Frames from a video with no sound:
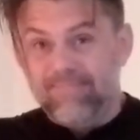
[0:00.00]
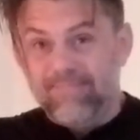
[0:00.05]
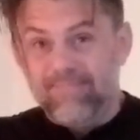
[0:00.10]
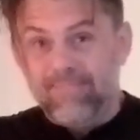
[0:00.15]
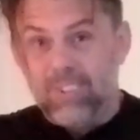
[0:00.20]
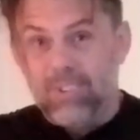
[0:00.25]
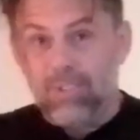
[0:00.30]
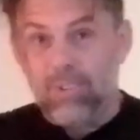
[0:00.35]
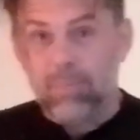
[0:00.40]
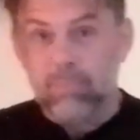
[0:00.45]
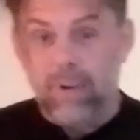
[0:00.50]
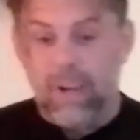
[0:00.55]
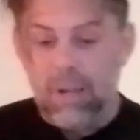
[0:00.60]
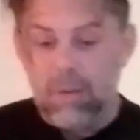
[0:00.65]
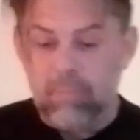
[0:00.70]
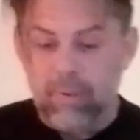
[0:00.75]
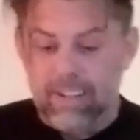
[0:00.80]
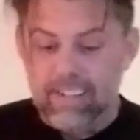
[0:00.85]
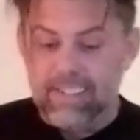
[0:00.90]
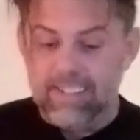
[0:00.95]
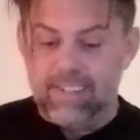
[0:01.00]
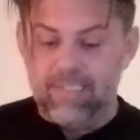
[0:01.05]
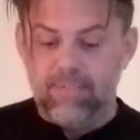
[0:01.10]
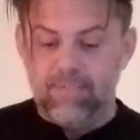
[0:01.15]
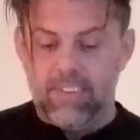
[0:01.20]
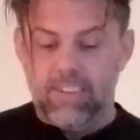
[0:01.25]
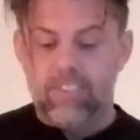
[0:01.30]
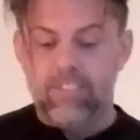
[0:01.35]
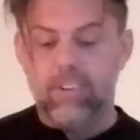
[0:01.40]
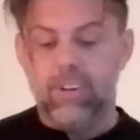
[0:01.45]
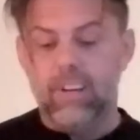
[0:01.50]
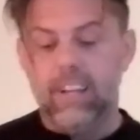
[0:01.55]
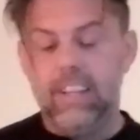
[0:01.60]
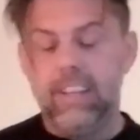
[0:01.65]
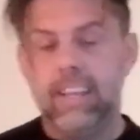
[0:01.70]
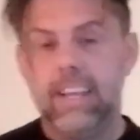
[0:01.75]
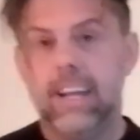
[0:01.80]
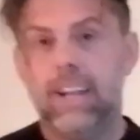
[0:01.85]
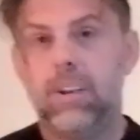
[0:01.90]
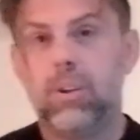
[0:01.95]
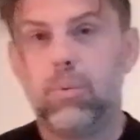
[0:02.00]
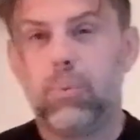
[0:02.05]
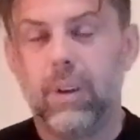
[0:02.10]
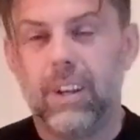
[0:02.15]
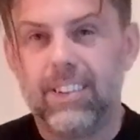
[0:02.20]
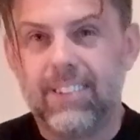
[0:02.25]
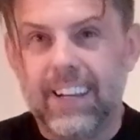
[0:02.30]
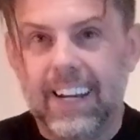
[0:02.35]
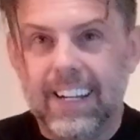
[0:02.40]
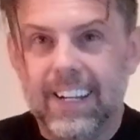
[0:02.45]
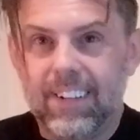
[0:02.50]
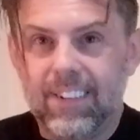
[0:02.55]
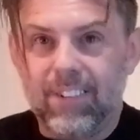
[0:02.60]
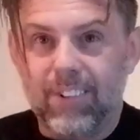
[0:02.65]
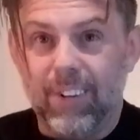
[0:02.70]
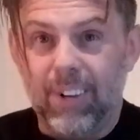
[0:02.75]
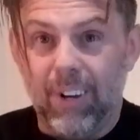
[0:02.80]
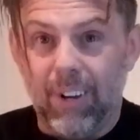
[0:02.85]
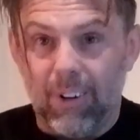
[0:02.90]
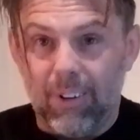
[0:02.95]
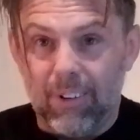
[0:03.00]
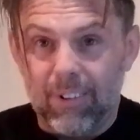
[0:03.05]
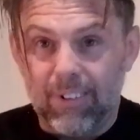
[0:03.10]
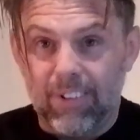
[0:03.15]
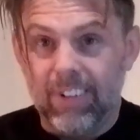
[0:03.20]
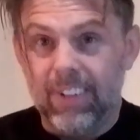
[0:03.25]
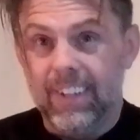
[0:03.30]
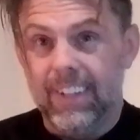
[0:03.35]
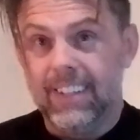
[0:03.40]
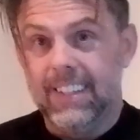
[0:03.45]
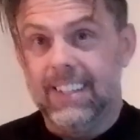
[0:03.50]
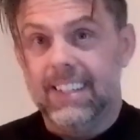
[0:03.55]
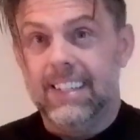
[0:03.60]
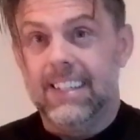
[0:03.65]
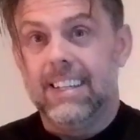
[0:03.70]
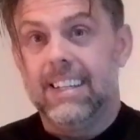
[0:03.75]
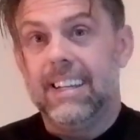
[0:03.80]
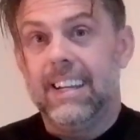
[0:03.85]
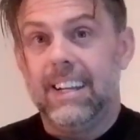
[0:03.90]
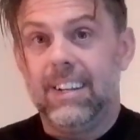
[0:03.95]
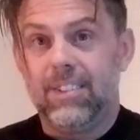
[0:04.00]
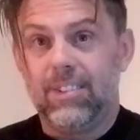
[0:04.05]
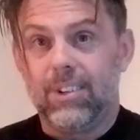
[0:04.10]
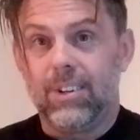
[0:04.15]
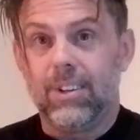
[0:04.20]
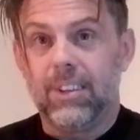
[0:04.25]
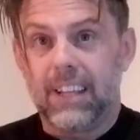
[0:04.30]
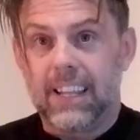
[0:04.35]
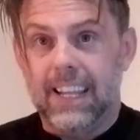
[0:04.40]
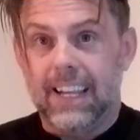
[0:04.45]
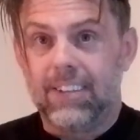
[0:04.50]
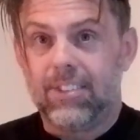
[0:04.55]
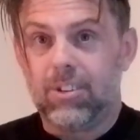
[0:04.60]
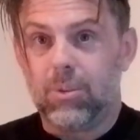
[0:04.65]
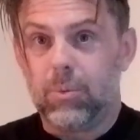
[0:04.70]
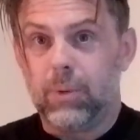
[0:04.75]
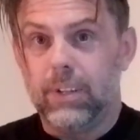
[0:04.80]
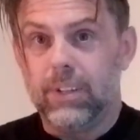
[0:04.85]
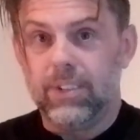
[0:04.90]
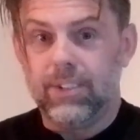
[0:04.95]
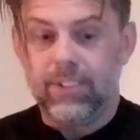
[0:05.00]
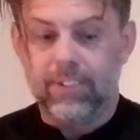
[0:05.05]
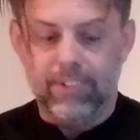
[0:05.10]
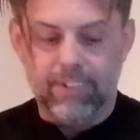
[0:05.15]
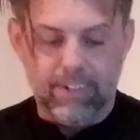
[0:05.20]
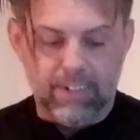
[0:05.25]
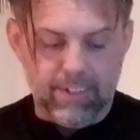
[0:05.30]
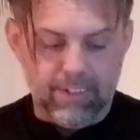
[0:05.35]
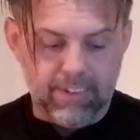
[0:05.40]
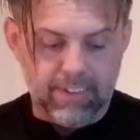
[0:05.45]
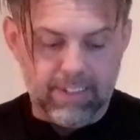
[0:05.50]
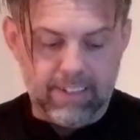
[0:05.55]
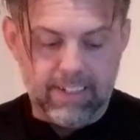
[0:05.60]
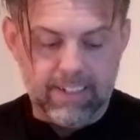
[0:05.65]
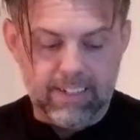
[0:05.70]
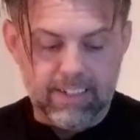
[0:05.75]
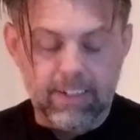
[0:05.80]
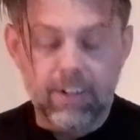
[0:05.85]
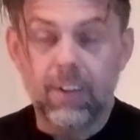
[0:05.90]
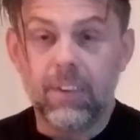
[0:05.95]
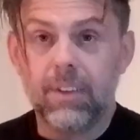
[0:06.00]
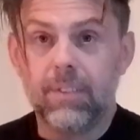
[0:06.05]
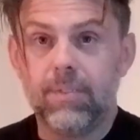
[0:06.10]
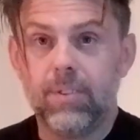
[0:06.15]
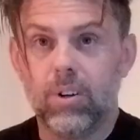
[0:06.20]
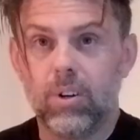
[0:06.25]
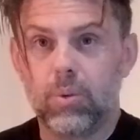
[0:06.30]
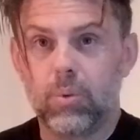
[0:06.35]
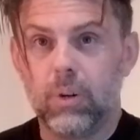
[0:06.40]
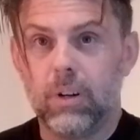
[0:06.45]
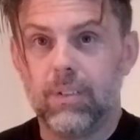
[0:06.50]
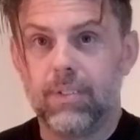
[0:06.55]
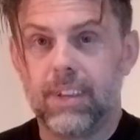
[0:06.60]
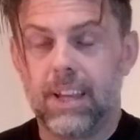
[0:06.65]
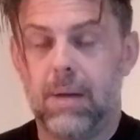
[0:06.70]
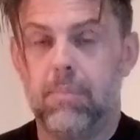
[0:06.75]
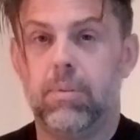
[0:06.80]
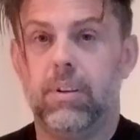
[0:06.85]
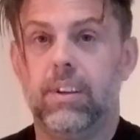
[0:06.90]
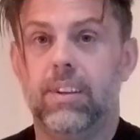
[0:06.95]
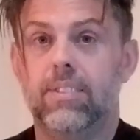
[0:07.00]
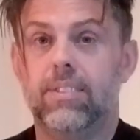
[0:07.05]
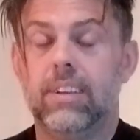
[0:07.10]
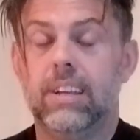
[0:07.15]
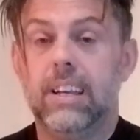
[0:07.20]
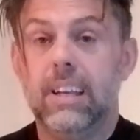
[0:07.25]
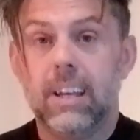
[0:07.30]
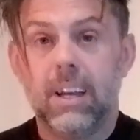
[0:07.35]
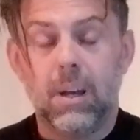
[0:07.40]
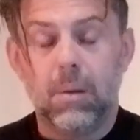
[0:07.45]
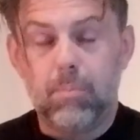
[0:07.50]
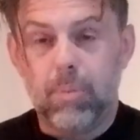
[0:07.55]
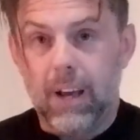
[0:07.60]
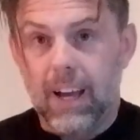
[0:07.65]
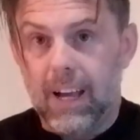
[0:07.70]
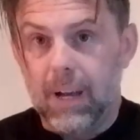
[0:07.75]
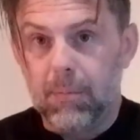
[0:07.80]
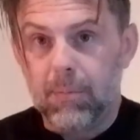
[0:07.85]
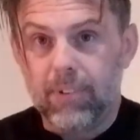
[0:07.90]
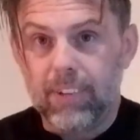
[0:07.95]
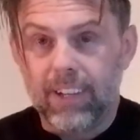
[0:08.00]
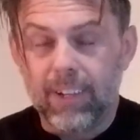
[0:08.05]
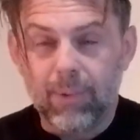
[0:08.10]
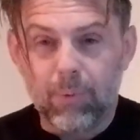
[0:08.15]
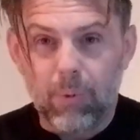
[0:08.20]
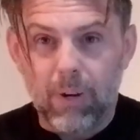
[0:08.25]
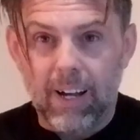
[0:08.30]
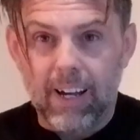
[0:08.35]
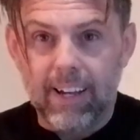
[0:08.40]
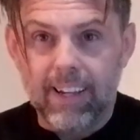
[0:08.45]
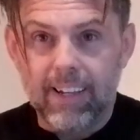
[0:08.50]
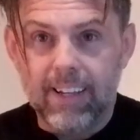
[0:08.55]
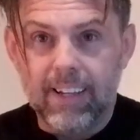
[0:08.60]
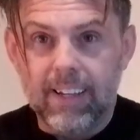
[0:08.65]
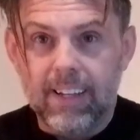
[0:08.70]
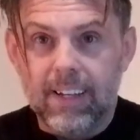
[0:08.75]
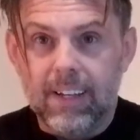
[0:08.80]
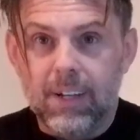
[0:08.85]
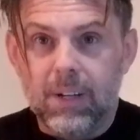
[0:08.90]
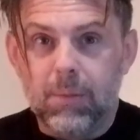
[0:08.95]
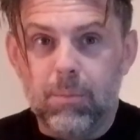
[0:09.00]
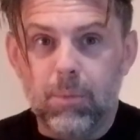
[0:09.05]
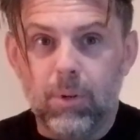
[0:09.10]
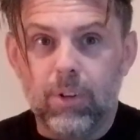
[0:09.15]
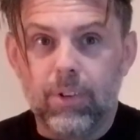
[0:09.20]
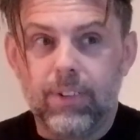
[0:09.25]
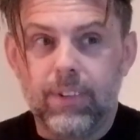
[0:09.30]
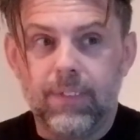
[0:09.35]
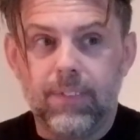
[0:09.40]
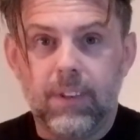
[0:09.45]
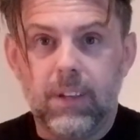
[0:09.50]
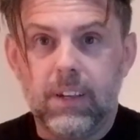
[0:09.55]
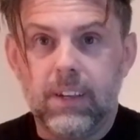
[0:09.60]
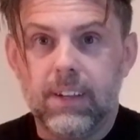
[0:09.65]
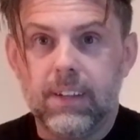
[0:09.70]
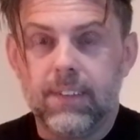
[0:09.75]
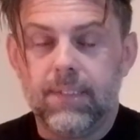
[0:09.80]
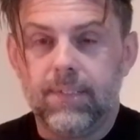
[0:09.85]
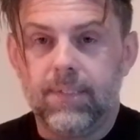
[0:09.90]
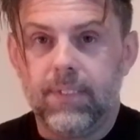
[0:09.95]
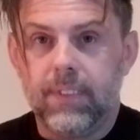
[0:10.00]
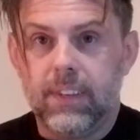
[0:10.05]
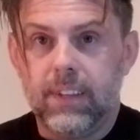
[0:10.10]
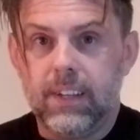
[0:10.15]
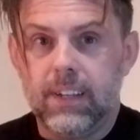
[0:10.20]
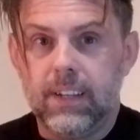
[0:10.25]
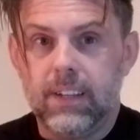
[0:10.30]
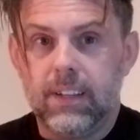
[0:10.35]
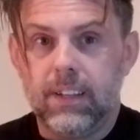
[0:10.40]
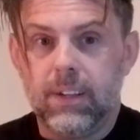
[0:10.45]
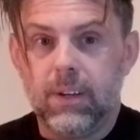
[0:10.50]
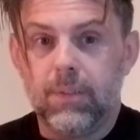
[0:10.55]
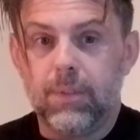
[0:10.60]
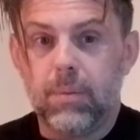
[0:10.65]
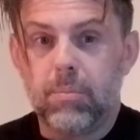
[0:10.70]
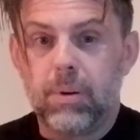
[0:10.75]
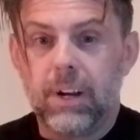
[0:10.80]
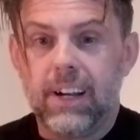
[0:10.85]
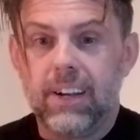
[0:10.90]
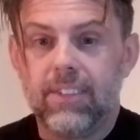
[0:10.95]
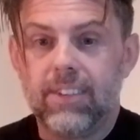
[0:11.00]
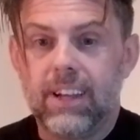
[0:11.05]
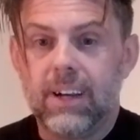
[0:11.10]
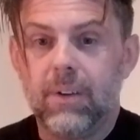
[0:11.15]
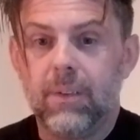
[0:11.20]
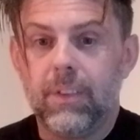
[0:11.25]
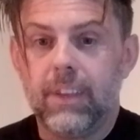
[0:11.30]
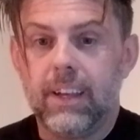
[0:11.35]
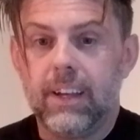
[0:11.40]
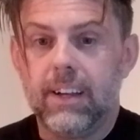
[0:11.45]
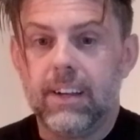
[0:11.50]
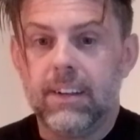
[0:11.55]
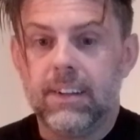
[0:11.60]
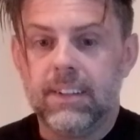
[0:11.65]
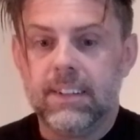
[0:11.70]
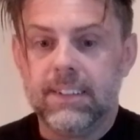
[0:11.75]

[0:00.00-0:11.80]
It's just my opinion. So in the end, we decided to not install the caster wheels on the 412 cabinets, and perhaps that's why most of the other brands out there